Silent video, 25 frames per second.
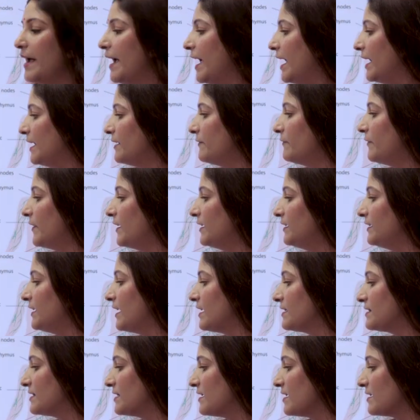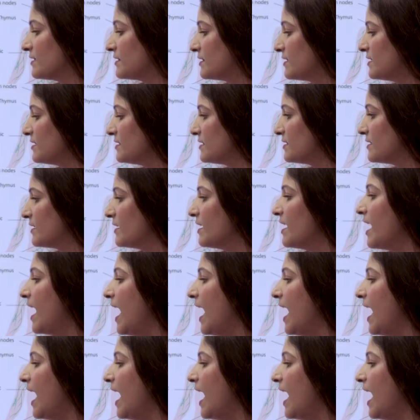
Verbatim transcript: elephantiasis,